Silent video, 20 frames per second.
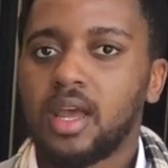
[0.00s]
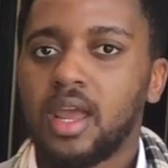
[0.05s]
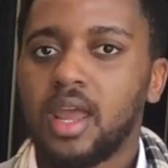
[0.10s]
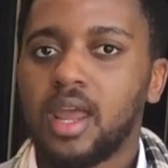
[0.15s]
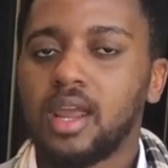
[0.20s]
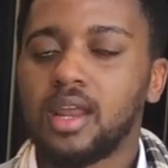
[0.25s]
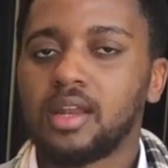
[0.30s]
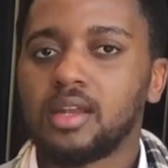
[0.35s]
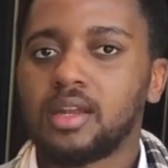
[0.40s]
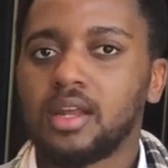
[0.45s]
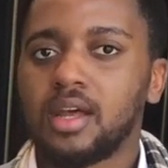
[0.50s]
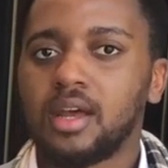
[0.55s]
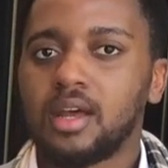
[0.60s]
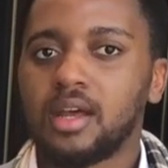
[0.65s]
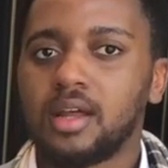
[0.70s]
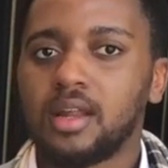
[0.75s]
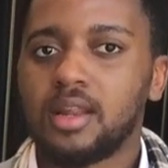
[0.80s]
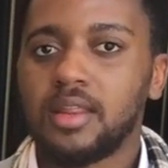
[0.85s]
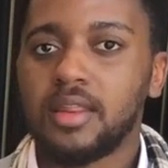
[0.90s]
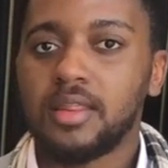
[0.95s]
And
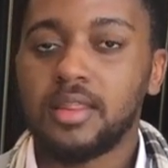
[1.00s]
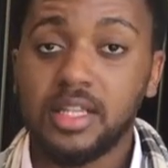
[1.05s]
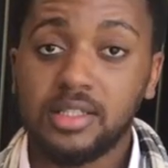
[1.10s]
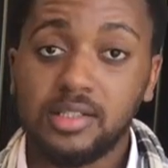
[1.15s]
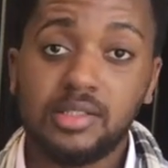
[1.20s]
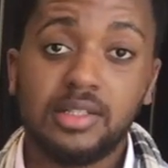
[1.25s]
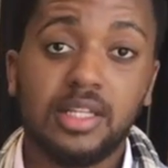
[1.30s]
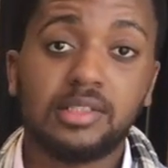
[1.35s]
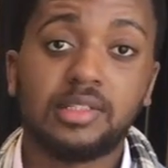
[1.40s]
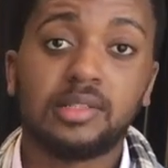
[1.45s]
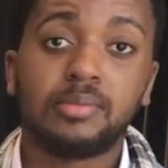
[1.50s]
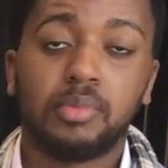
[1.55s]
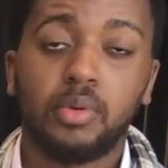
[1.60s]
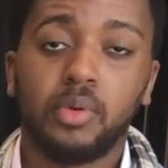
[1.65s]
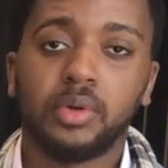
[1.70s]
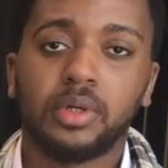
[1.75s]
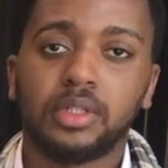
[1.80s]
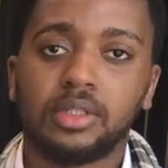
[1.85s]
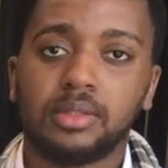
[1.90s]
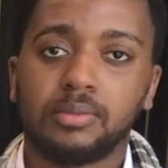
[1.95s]
uh, that's, that's
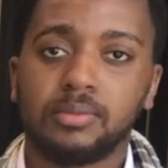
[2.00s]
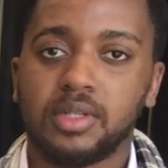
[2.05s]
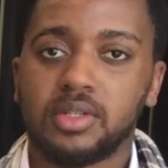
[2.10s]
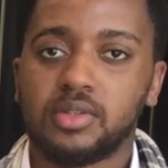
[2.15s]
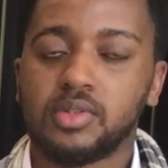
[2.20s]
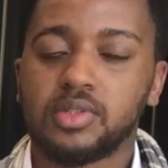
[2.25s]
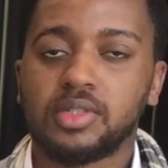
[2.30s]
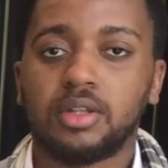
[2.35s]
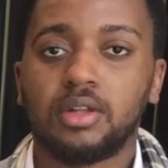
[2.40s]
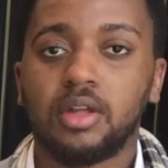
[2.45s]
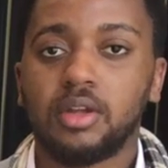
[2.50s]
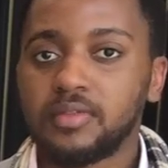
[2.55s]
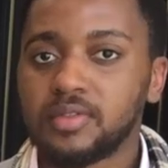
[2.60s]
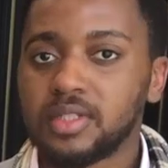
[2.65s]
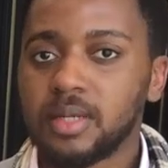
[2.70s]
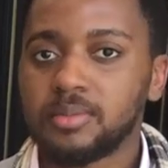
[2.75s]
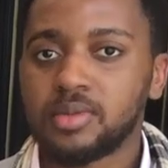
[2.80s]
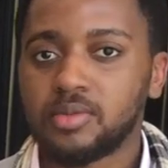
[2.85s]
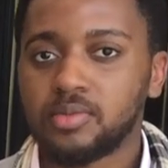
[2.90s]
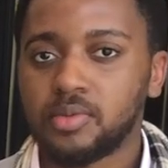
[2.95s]
important because a lot of
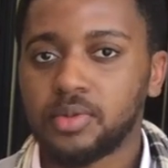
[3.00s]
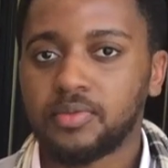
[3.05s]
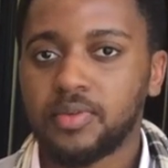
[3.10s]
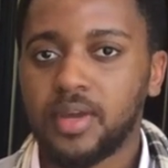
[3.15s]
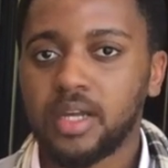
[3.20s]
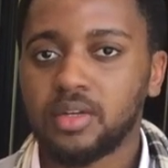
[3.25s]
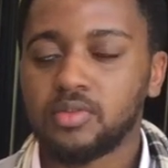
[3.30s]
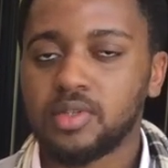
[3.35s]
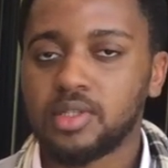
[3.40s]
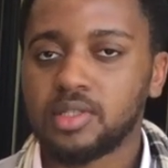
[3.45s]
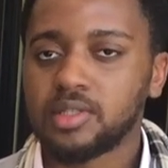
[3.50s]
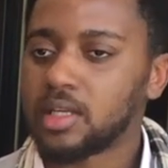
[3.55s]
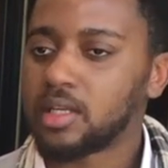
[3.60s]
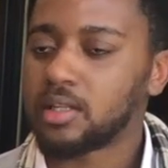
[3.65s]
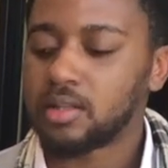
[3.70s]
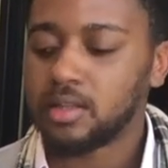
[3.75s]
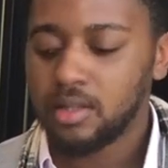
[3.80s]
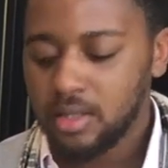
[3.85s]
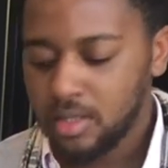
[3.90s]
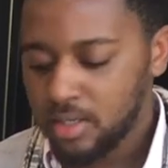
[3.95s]
times with factories, like
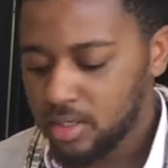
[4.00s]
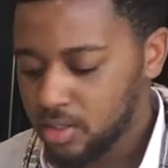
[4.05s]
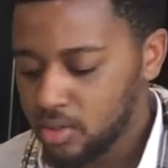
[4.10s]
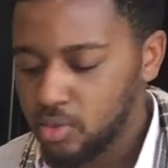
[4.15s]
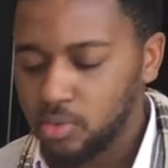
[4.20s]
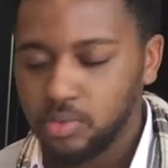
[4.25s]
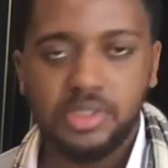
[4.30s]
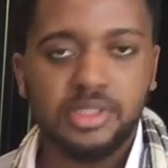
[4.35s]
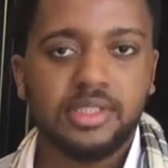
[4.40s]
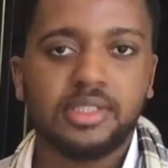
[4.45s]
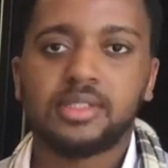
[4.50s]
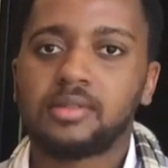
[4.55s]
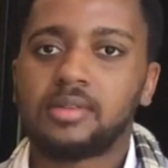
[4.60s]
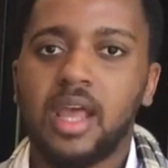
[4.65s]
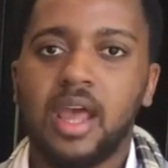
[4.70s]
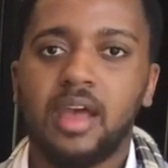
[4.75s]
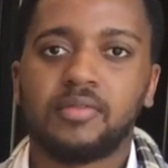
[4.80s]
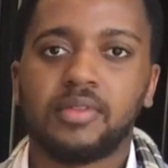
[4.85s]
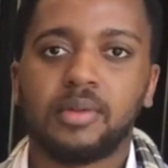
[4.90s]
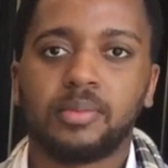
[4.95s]
you'll just
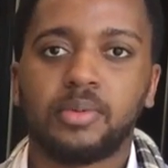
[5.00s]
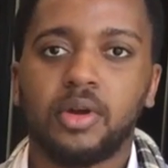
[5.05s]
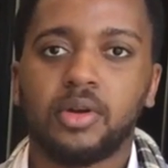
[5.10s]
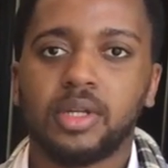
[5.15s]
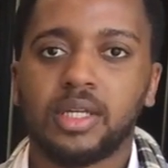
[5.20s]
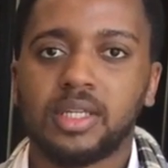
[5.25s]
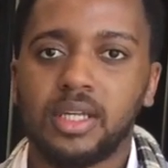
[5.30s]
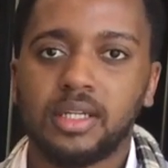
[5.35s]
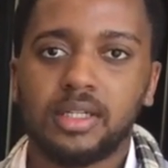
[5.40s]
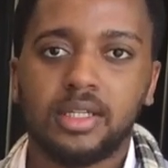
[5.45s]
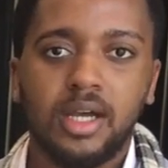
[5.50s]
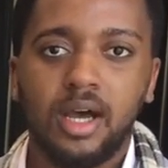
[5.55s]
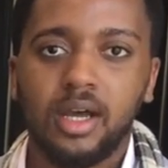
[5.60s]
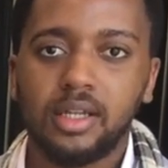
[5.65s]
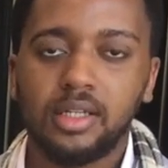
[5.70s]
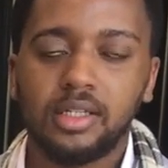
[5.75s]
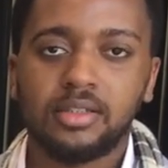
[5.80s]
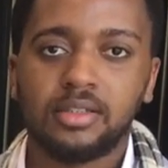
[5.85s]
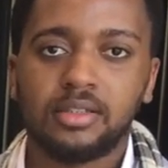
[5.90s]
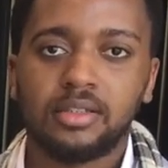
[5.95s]
have the product get
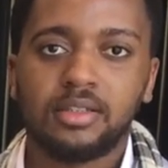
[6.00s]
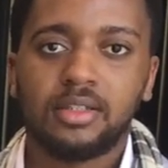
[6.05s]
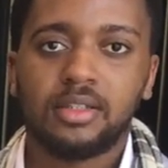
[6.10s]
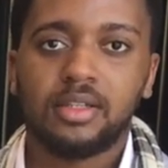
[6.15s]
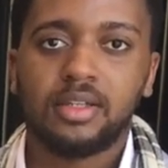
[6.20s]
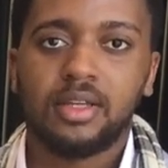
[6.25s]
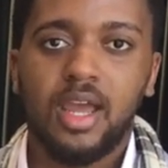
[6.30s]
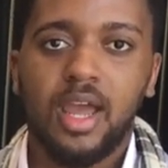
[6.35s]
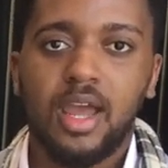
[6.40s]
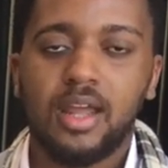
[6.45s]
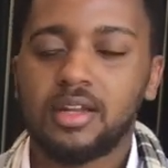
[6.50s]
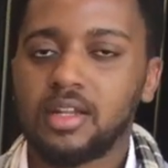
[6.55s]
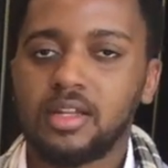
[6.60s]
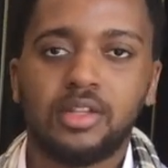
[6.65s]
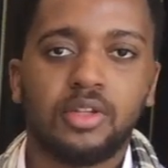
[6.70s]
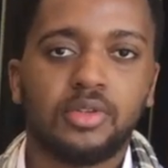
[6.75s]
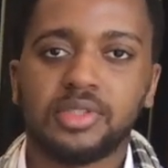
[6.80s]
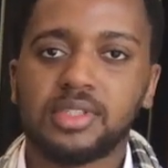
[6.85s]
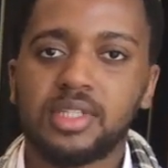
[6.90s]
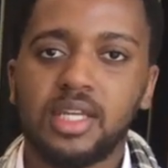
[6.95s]
cut and then
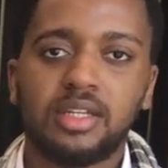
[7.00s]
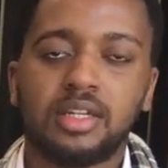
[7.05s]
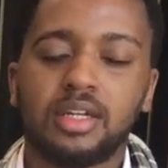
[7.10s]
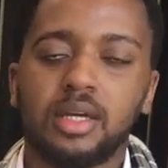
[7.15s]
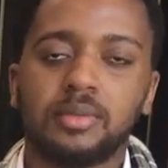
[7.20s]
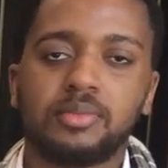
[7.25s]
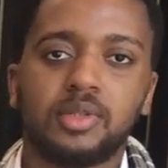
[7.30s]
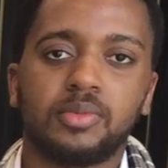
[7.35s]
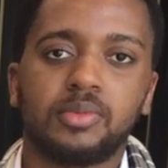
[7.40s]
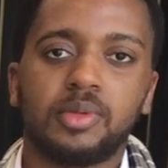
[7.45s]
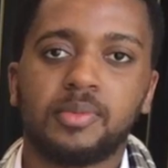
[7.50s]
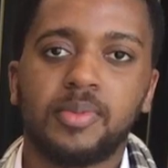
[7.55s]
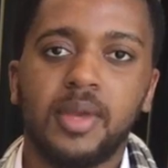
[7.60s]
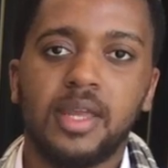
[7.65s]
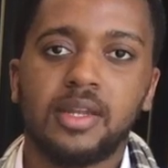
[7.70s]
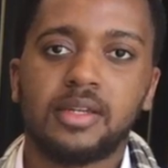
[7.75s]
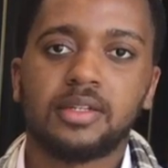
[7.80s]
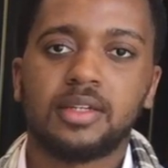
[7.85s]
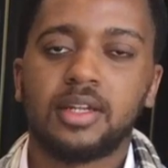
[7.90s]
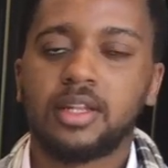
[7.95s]
they'll send it up to be
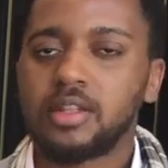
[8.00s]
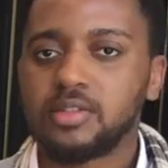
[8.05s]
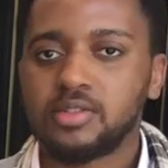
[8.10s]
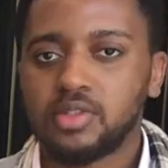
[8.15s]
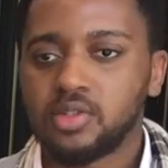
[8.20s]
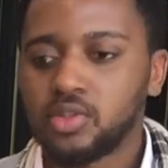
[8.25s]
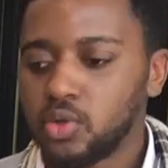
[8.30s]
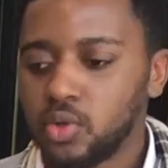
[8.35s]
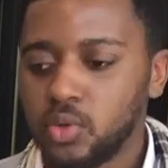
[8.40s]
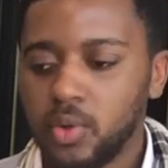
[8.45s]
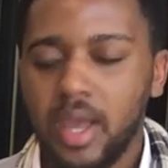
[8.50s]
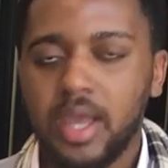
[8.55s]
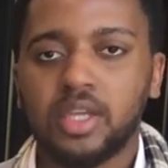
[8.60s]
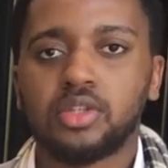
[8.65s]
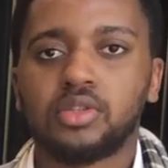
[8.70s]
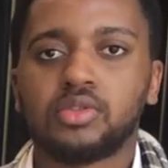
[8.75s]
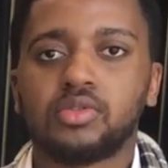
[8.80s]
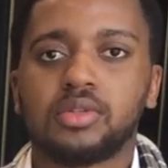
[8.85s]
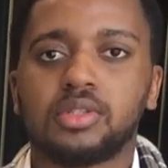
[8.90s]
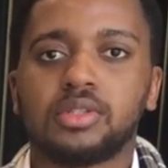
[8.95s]
painted and there's no
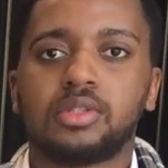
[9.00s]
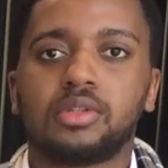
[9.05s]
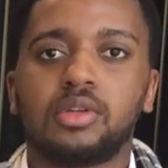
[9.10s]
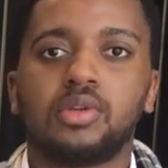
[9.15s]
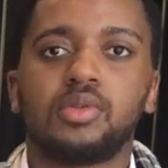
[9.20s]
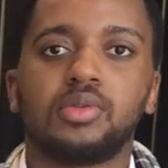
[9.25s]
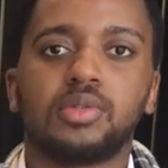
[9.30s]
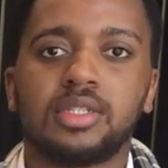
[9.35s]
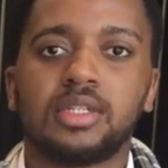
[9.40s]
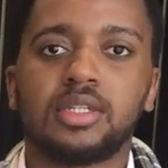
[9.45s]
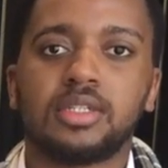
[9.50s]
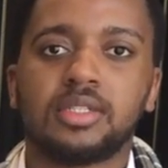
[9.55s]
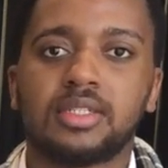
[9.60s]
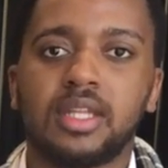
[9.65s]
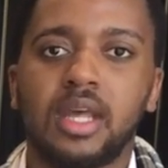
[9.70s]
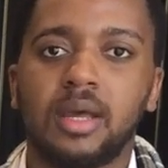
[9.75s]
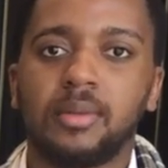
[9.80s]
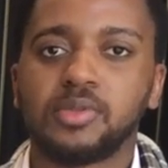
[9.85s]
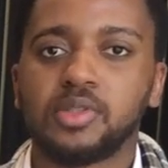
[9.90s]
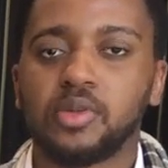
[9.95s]
extra QC
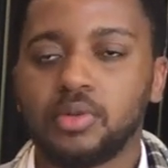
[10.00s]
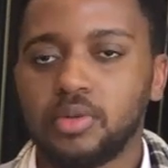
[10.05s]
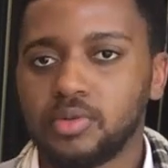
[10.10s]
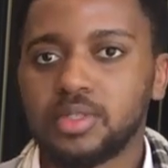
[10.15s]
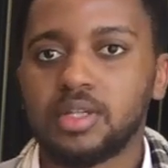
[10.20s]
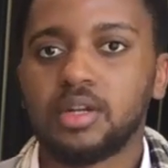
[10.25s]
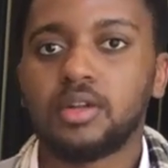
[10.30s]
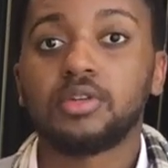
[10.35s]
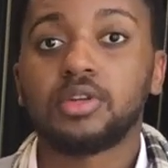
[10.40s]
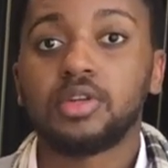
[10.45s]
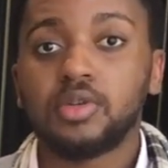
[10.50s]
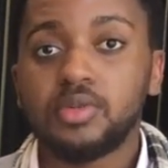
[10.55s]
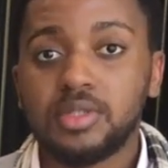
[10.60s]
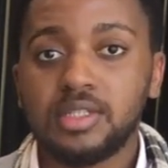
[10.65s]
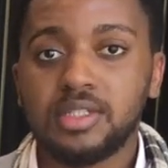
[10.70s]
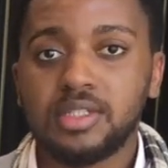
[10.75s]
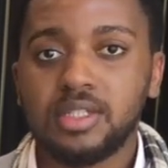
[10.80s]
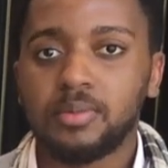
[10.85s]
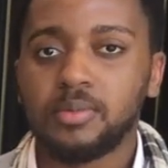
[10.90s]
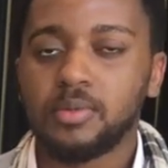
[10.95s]
step. So there was another
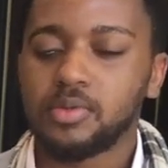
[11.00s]
QC step.